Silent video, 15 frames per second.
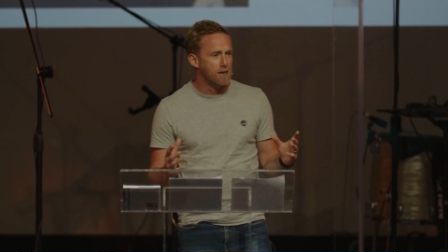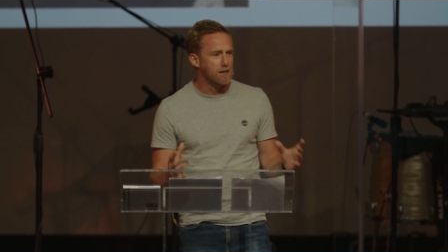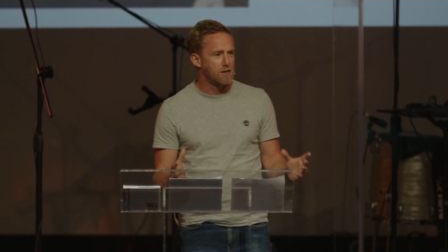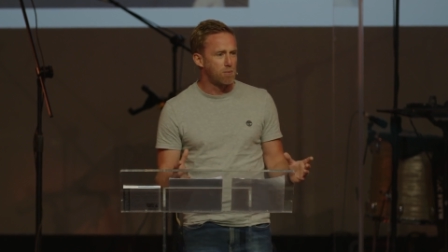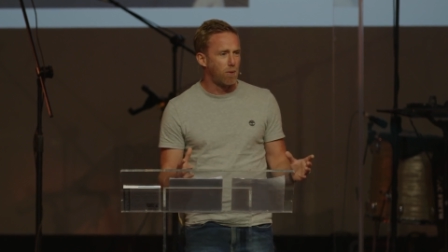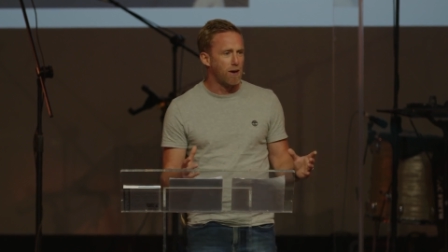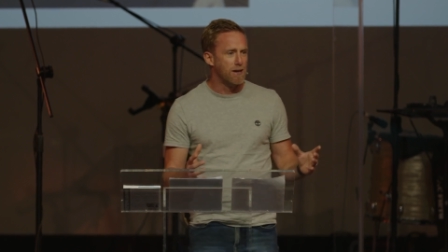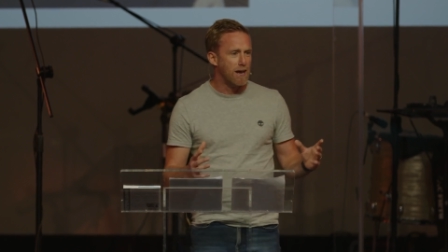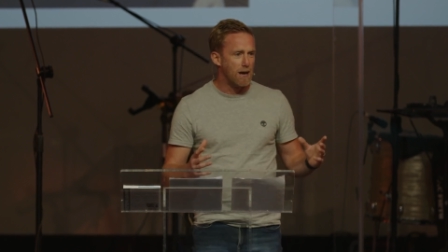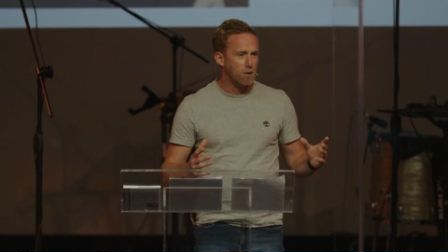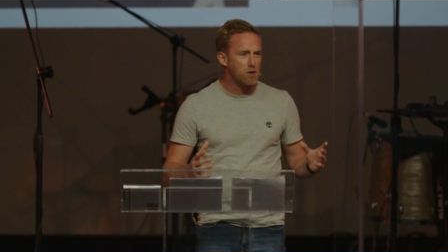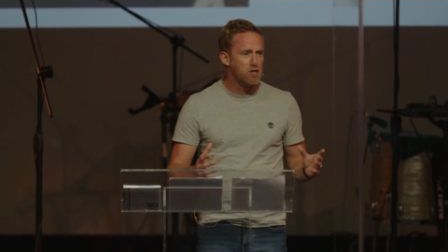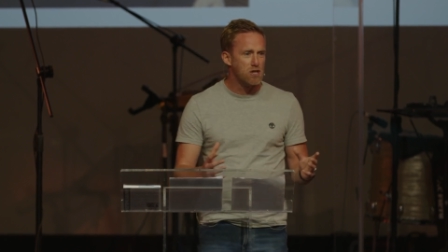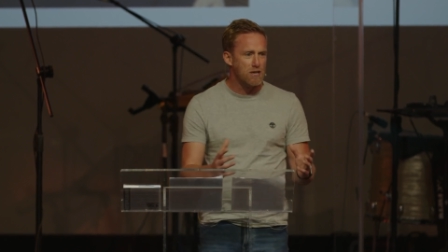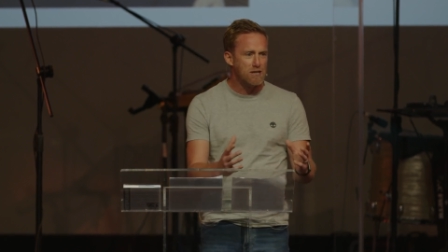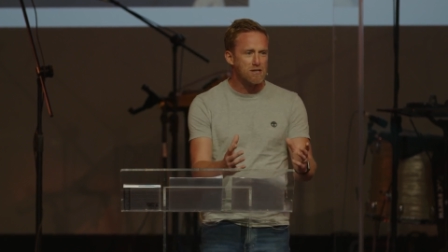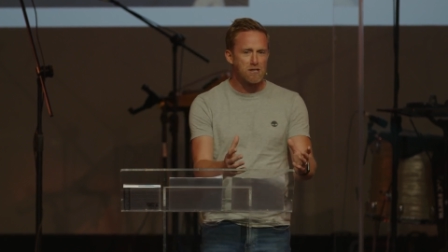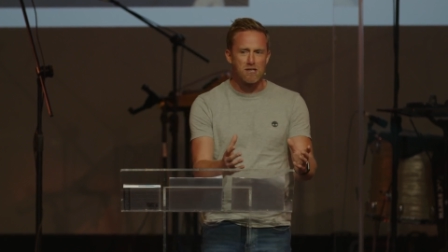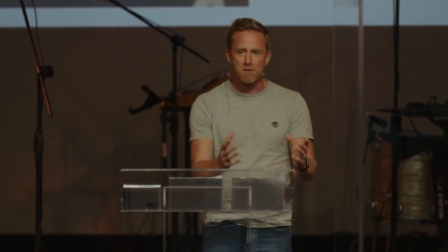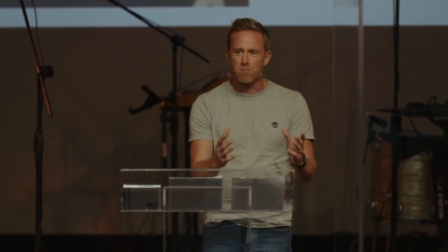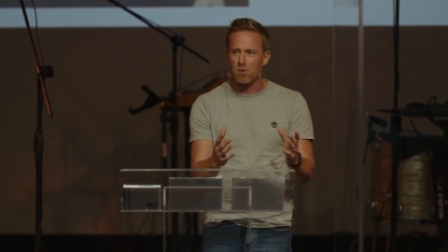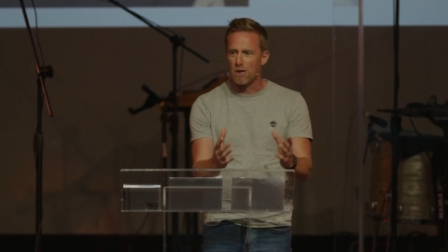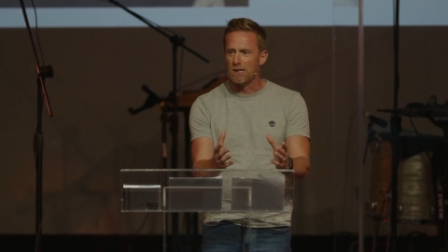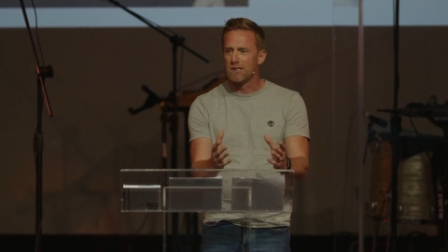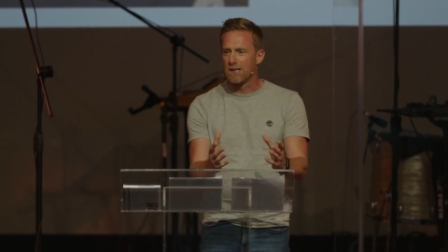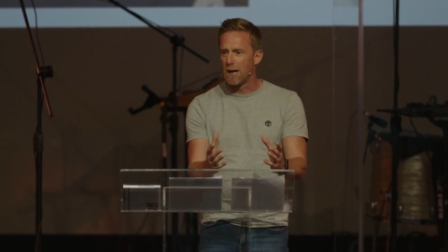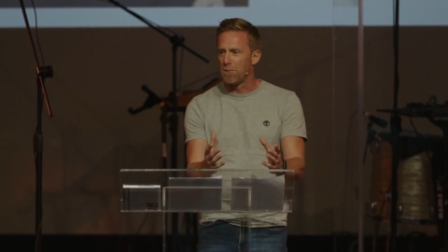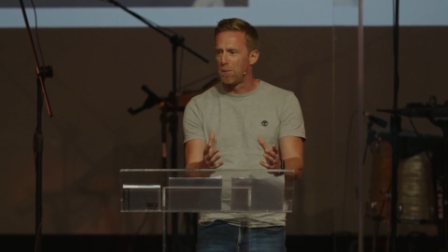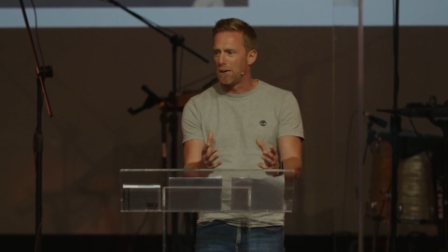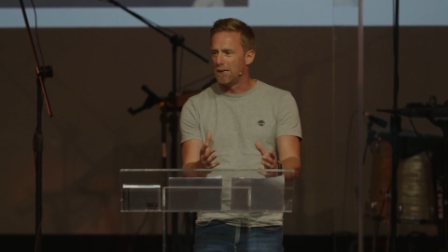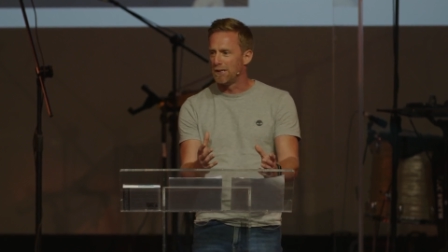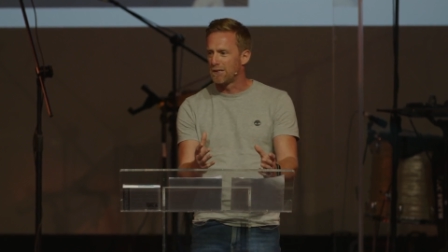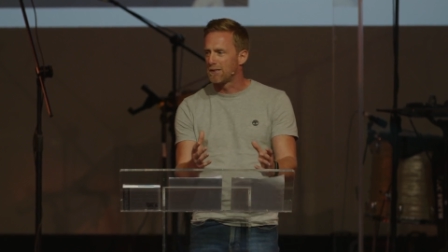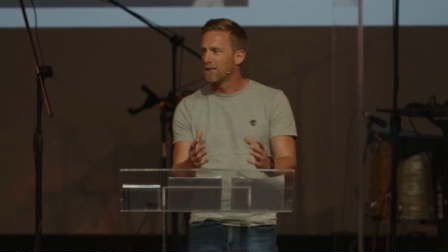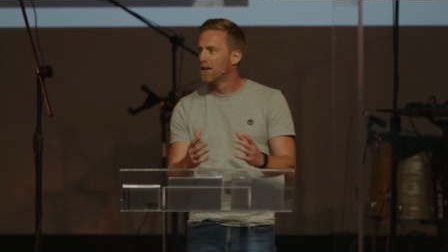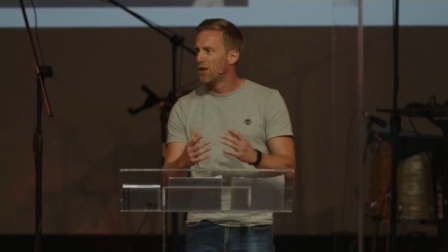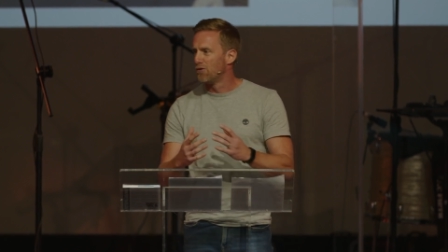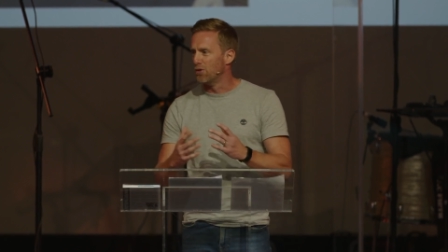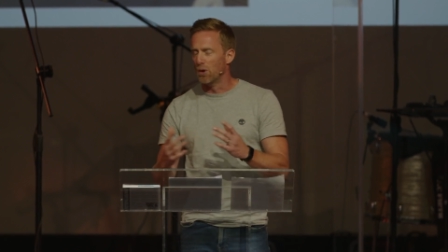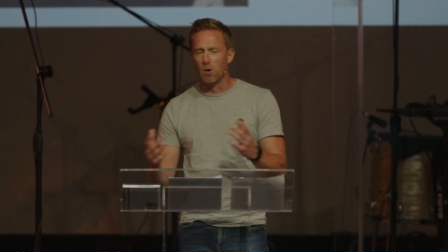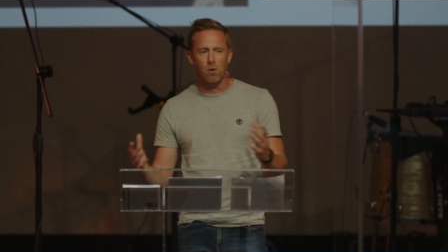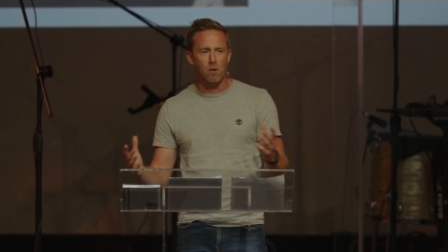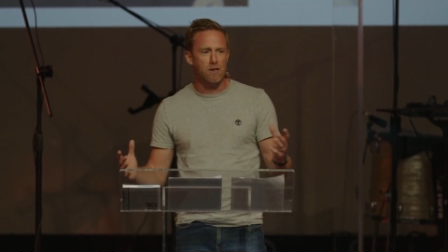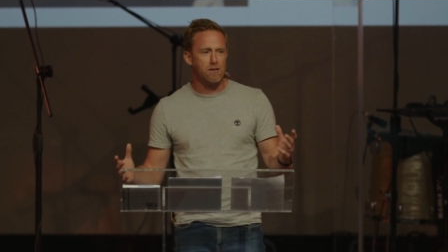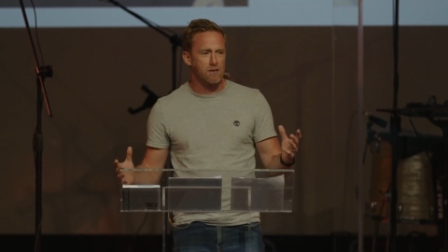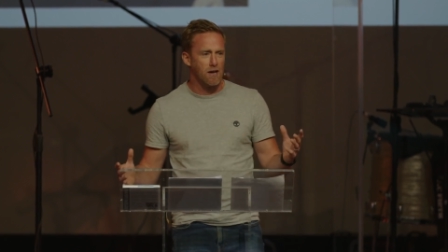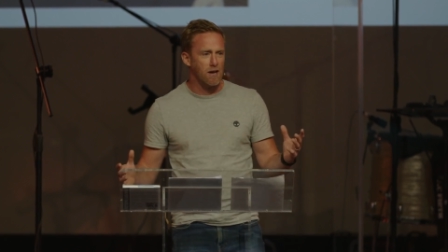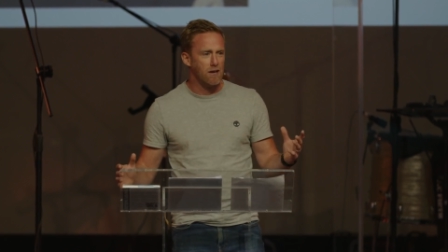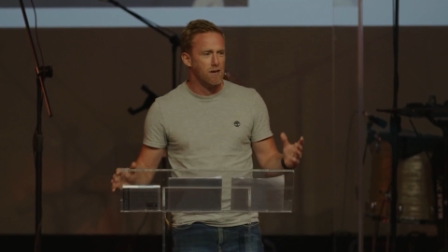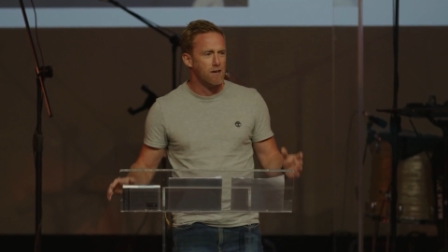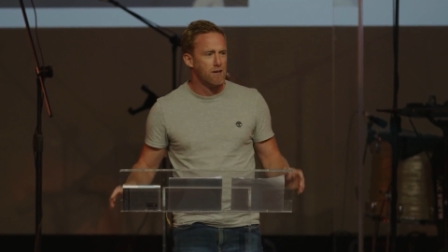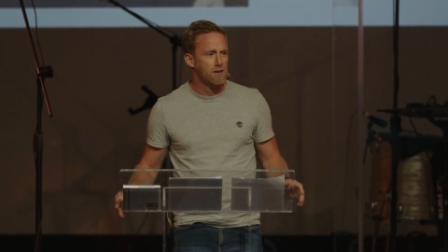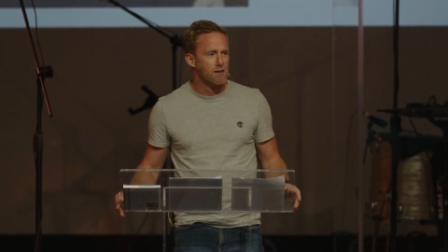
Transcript: explain how Jesus brings that peace through all he's done.